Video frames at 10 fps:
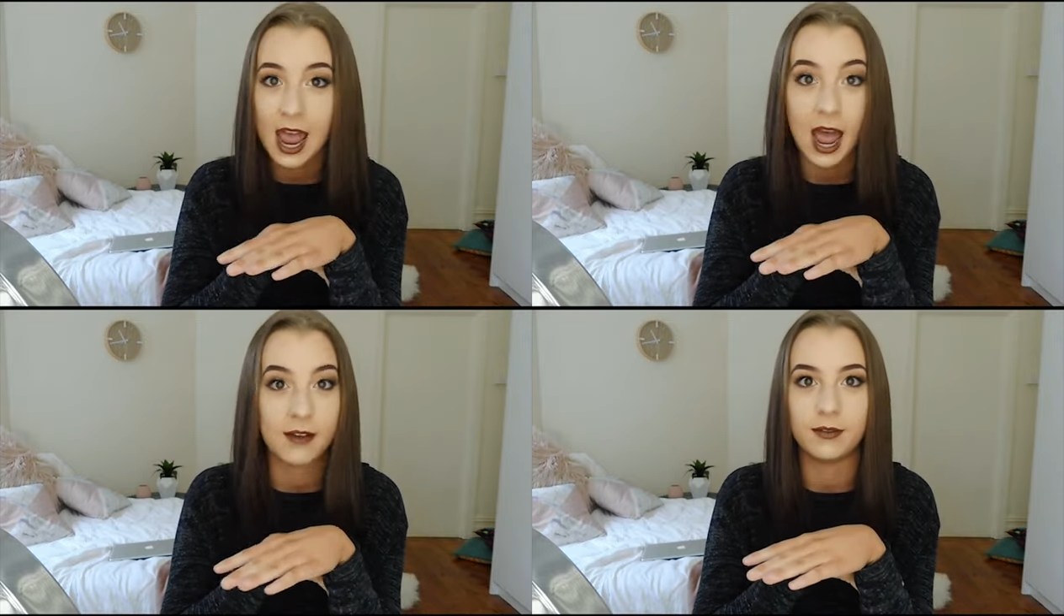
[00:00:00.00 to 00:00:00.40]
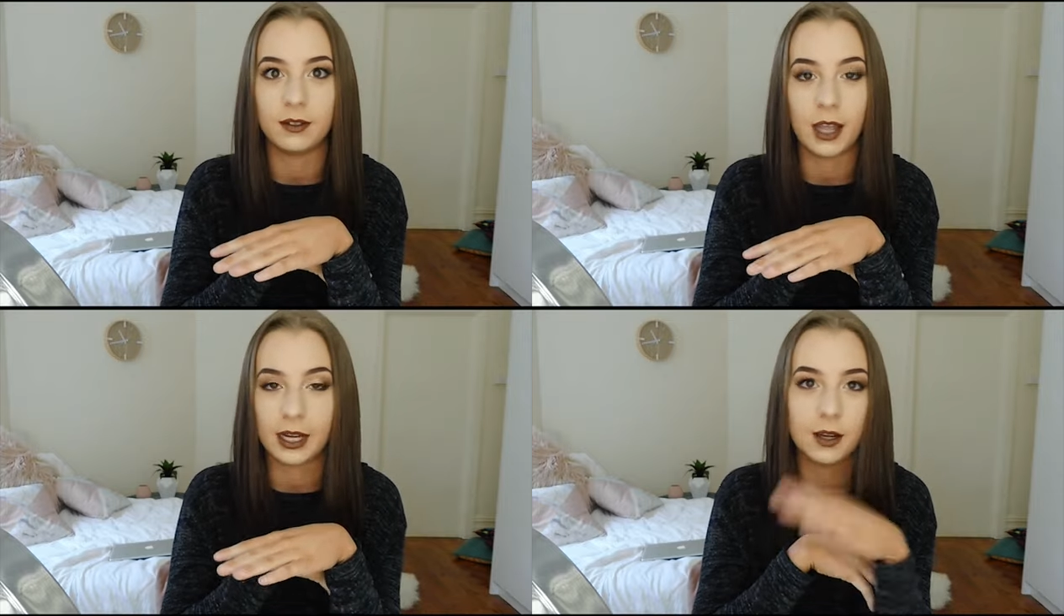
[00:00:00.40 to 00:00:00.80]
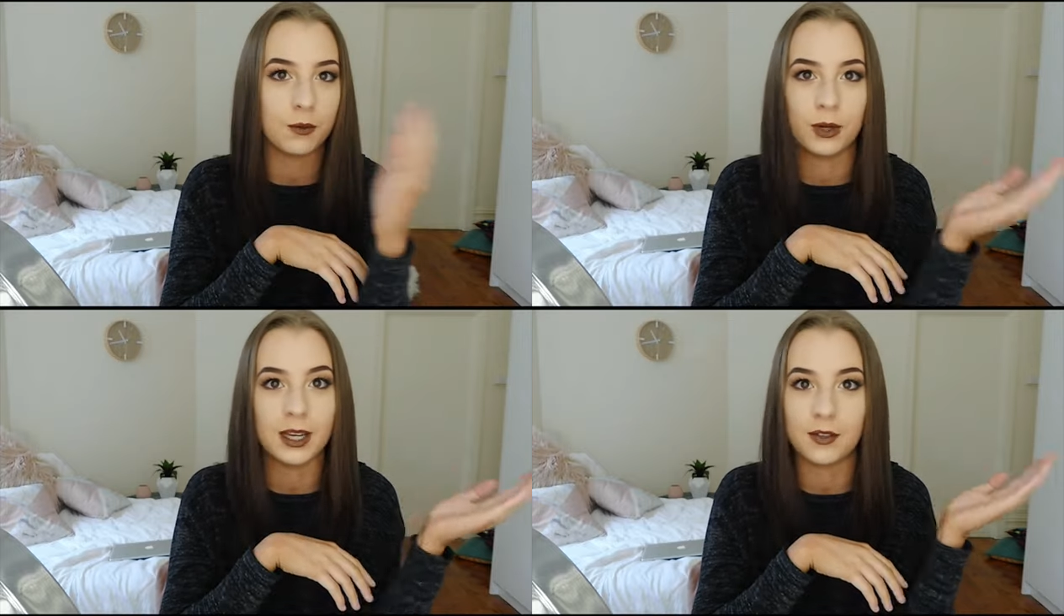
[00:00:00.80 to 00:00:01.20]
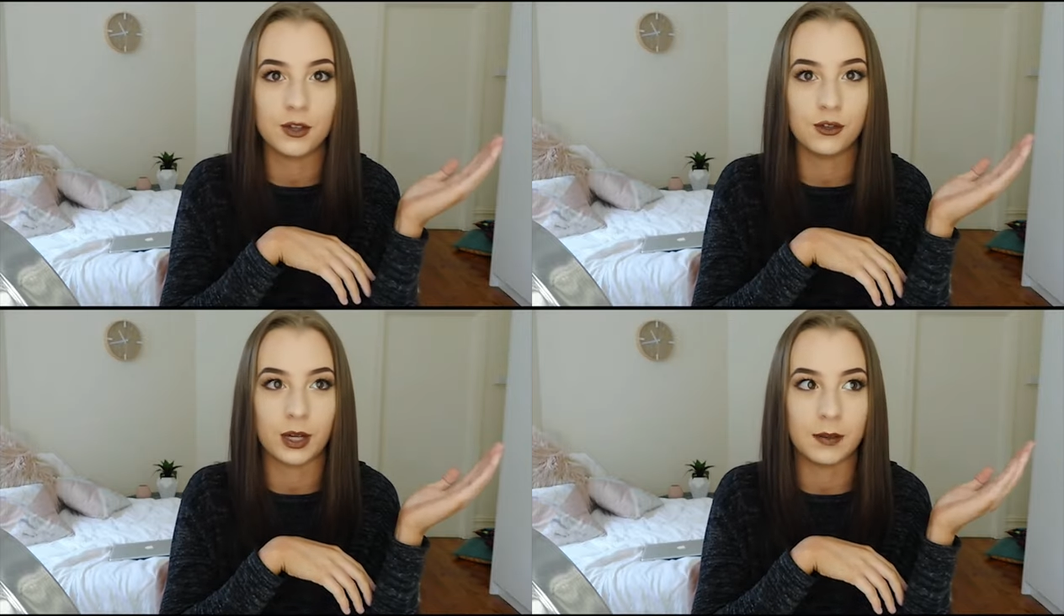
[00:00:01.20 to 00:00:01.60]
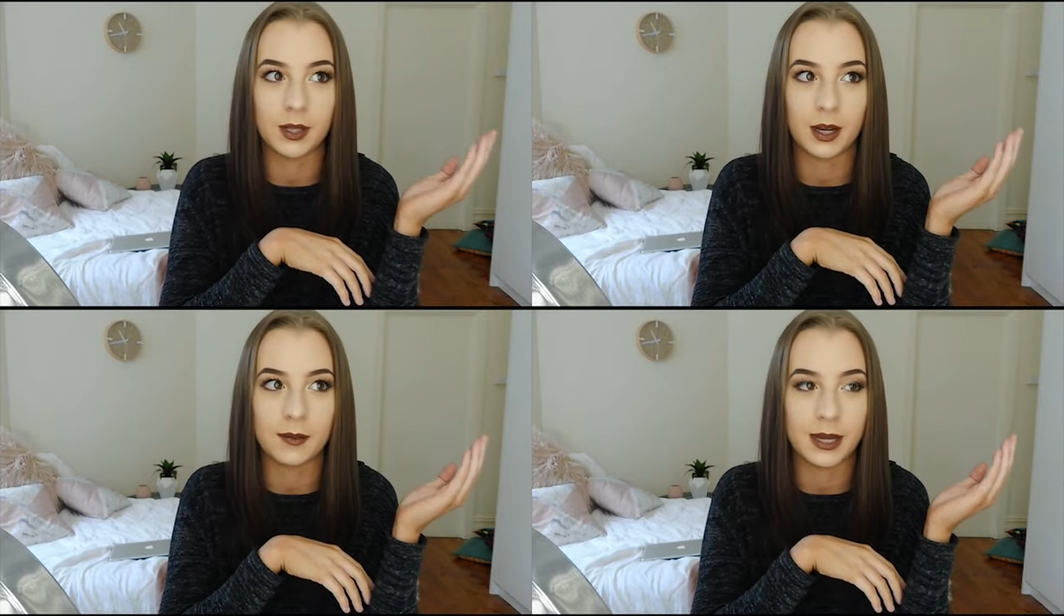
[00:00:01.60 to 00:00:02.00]
have like wouldn't even dream
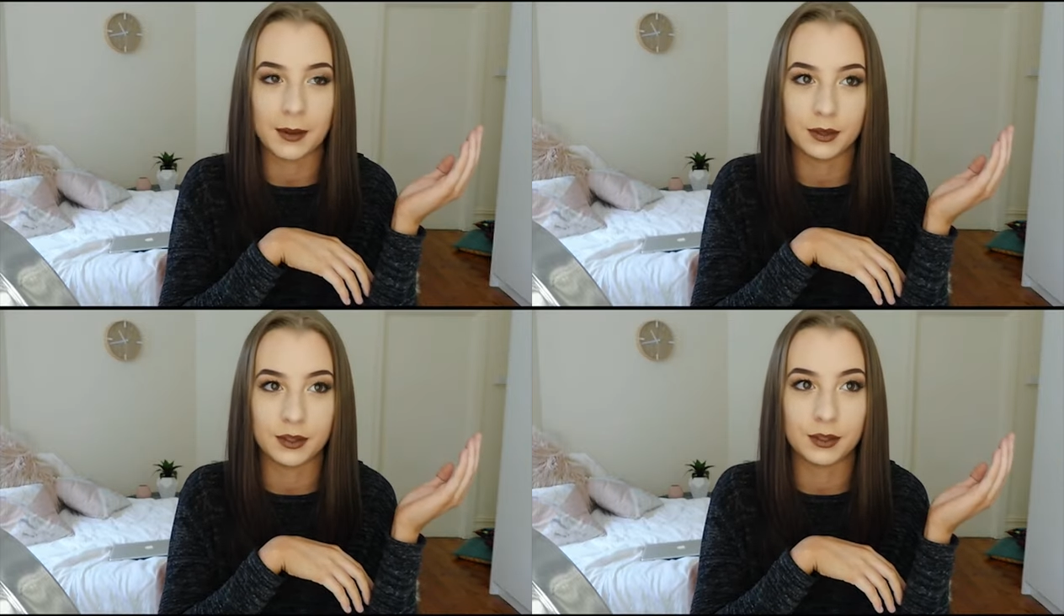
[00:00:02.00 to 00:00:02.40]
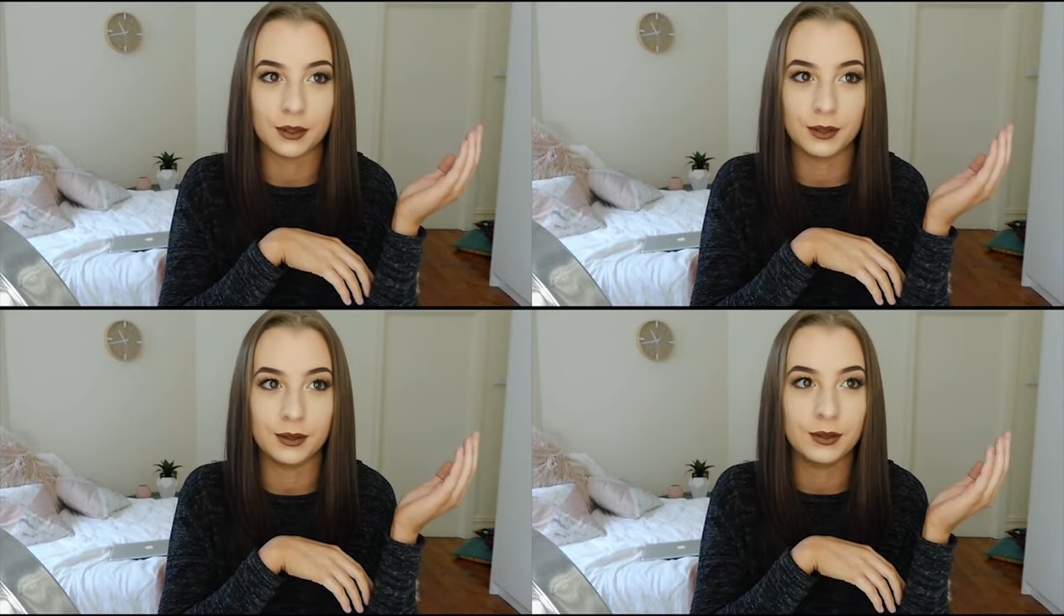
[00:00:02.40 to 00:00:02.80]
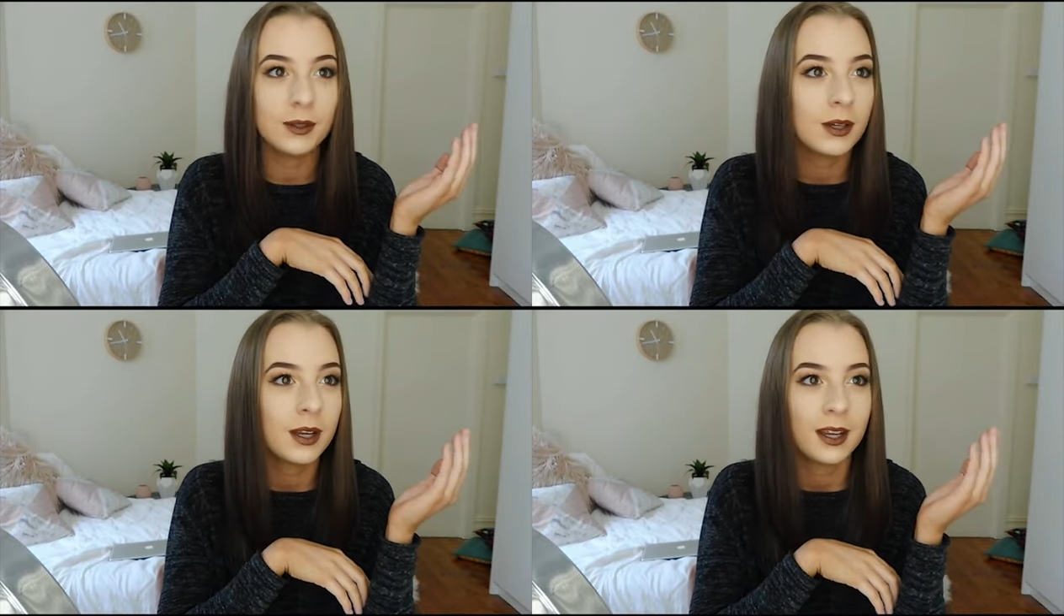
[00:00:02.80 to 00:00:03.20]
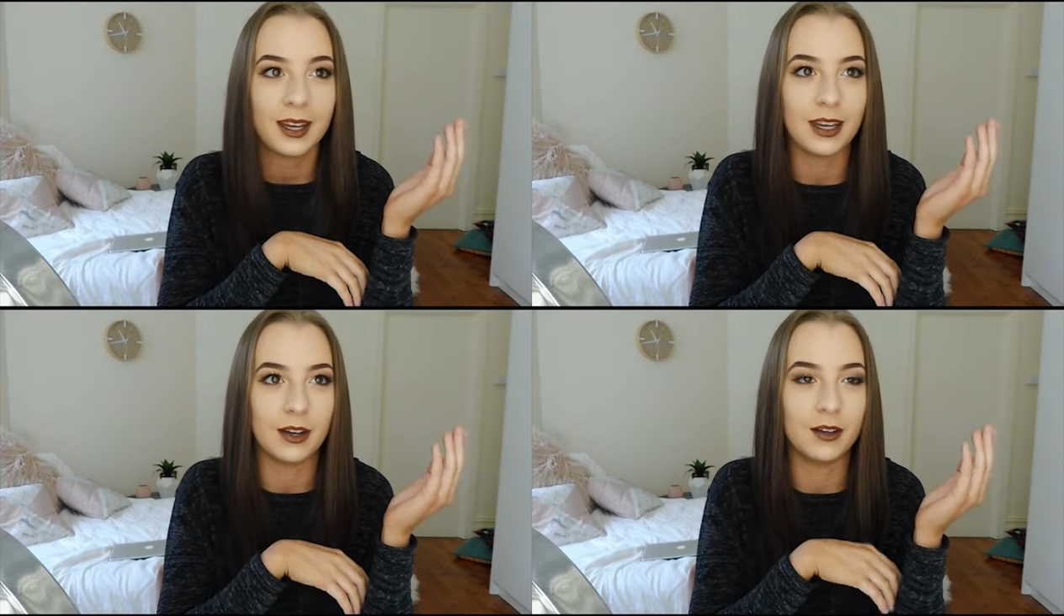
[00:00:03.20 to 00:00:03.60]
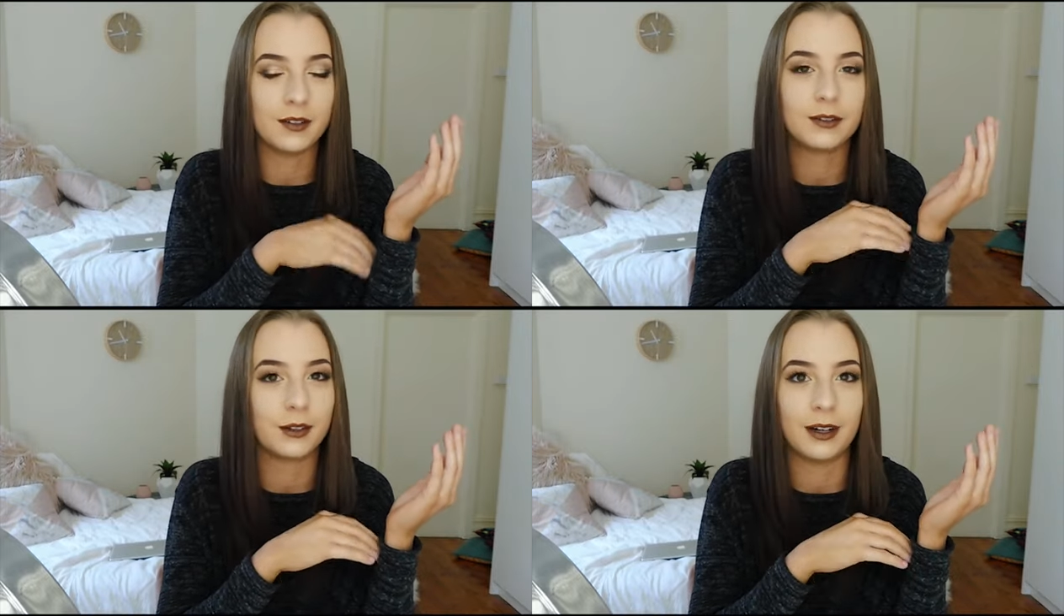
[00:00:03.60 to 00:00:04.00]
that I'd be able to do in
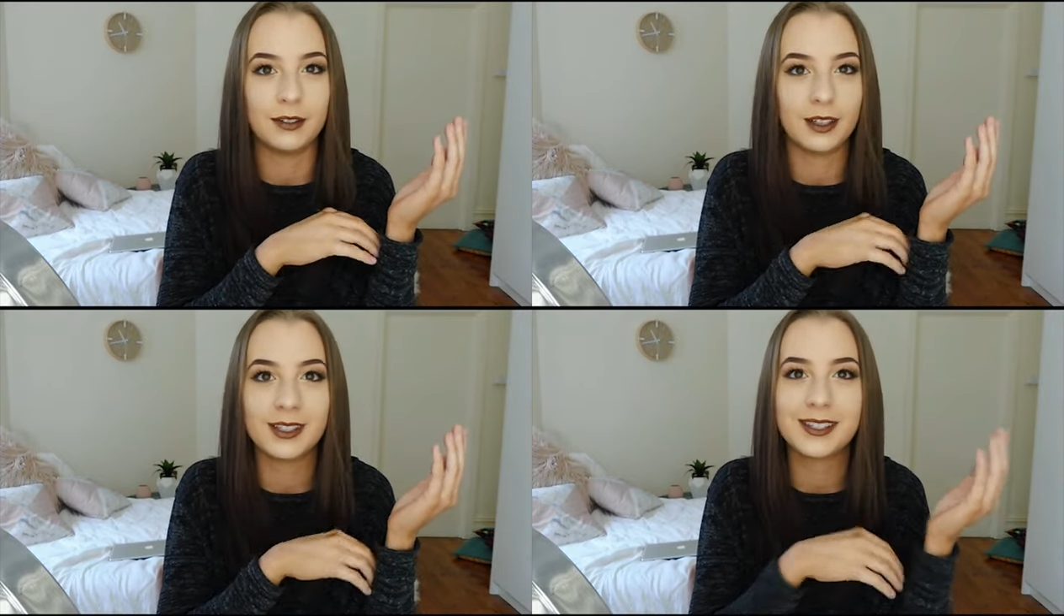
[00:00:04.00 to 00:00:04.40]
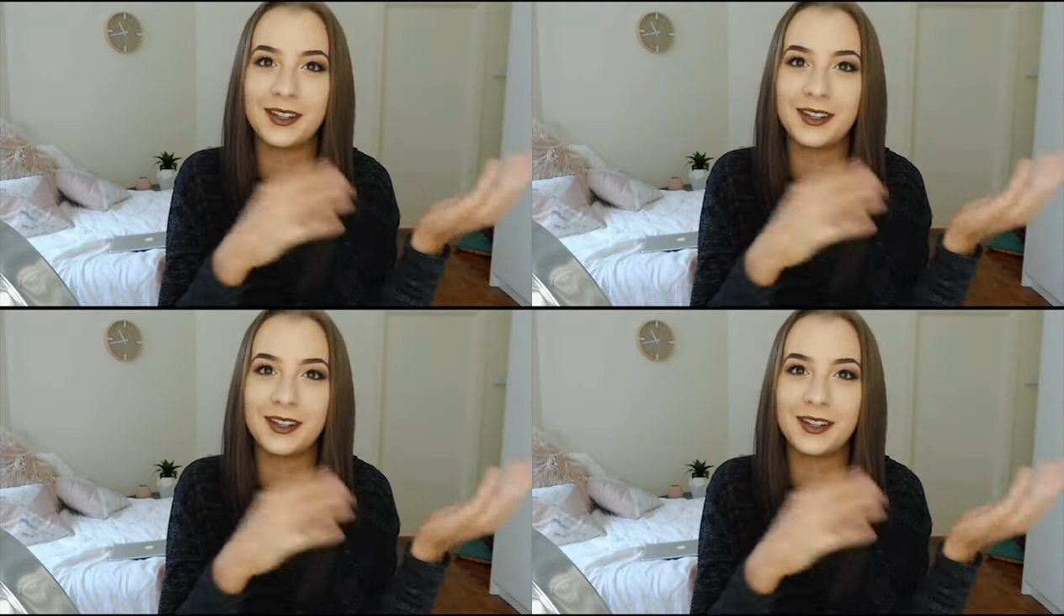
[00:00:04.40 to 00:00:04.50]
forever.